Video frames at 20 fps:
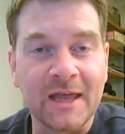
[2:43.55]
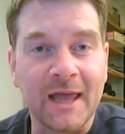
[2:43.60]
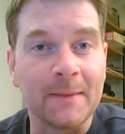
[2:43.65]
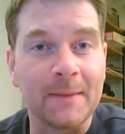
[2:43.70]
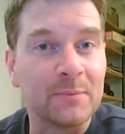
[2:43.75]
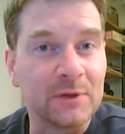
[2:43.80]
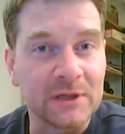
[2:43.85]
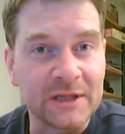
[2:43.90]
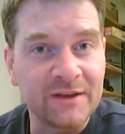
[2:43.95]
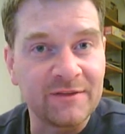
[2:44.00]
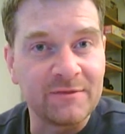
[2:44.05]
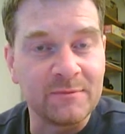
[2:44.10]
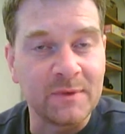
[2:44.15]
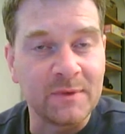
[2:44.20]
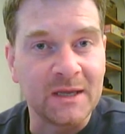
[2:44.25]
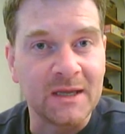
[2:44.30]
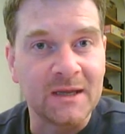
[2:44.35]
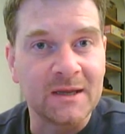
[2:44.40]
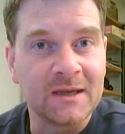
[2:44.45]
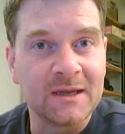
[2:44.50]
And believe
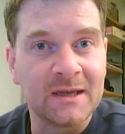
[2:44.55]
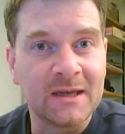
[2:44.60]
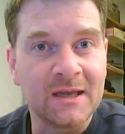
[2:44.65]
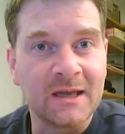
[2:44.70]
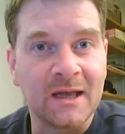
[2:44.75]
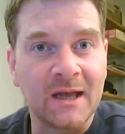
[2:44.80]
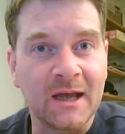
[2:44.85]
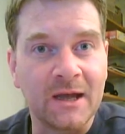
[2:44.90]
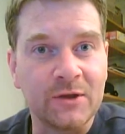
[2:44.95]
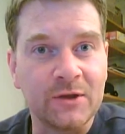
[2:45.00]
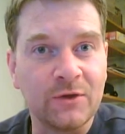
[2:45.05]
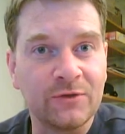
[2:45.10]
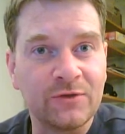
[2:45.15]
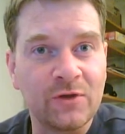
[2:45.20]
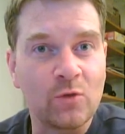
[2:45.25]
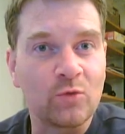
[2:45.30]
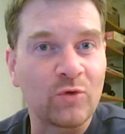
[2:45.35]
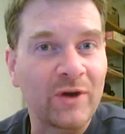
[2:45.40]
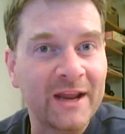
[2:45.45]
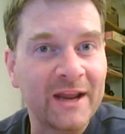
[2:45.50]
me, uh,
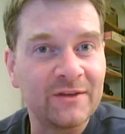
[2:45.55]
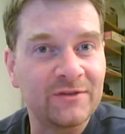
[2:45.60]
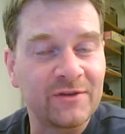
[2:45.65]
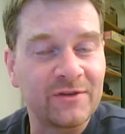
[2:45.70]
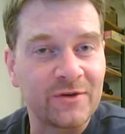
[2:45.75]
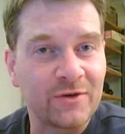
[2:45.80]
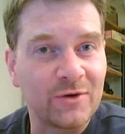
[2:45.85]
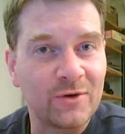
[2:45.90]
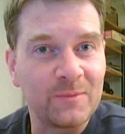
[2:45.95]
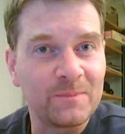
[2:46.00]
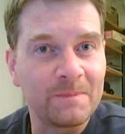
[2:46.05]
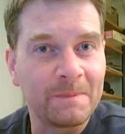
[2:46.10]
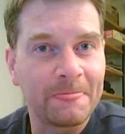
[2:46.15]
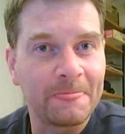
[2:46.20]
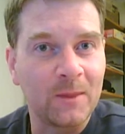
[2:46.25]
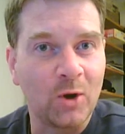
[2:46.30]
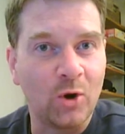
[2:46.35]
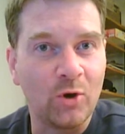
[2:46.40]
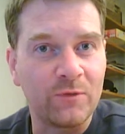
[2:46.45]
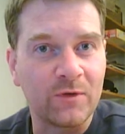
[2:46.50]
using RAID 0
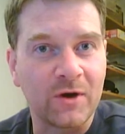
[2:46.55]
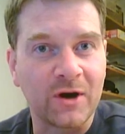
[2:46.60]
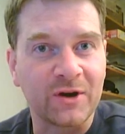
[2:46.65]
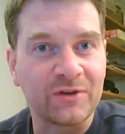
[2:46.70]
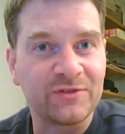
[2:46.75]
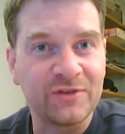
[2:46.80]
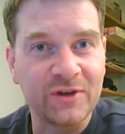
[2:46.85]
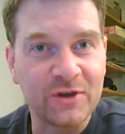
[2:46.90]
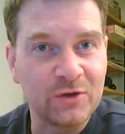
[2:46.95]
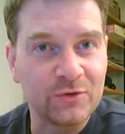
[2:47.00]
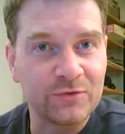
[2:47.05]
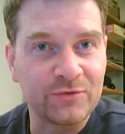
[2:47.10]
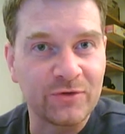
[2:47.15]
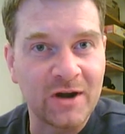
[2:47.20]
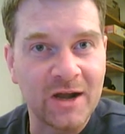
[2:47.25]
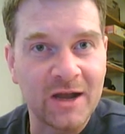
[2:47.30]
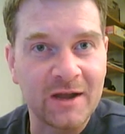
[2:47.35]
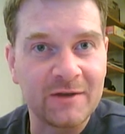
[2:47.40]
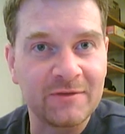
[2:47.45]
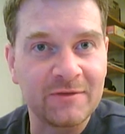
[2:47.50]
over a single
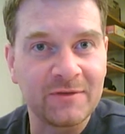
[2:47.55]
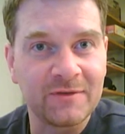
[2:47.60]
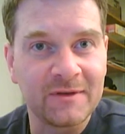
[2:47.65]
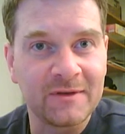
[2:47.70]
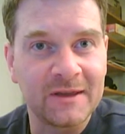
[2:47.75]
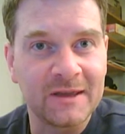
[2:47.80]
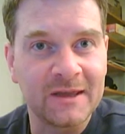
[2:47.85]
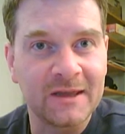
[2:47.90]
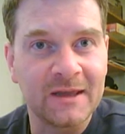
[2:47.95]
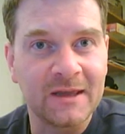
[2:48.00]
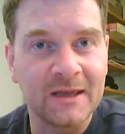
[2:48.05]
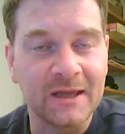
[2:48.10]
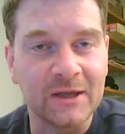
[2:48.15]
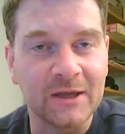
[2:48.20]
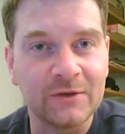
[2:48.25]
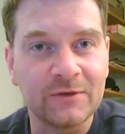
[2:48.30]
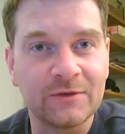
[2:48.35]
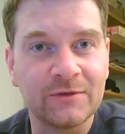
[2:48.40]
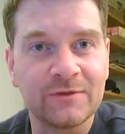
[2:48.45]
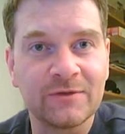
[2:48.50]
drive
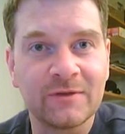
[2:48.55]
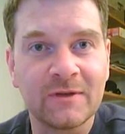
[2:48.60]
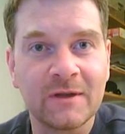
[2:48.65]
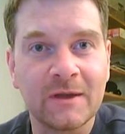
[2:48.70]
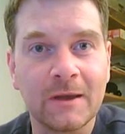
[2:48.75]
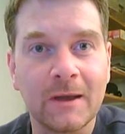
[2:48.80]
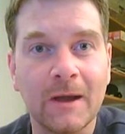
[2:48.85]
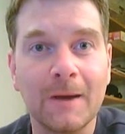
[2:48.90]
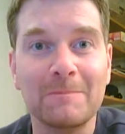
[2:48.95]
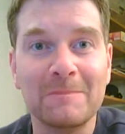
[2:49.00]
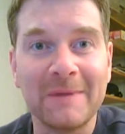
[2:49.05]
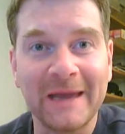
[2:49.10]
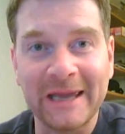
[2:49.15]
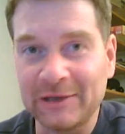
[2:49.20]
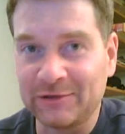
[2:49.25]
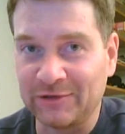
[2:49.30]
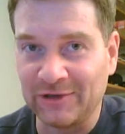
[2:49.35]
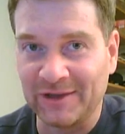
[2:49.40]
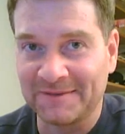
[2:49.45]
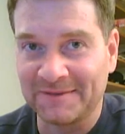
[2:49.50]
is
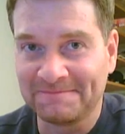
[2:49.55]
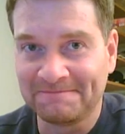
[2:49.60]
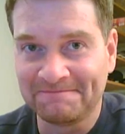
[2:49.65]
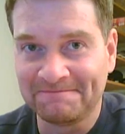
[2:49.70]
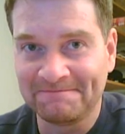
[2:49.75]
amazing.